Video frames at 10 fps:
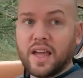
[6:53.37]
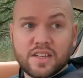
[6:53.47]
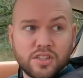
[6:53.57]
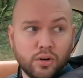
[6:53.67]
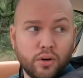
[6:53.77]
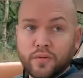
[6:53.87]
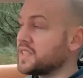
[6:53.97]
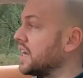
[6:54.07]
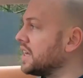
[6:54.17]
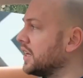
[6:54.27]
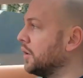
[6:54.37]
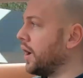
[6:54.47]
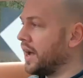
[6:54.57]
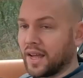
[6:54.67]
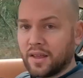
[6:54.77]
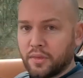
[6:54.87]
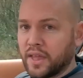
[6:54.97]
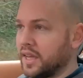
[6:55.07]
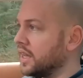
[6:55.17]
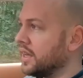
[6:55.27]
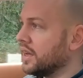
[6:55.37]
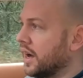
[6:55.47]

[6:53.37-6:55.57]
sort of taken away the.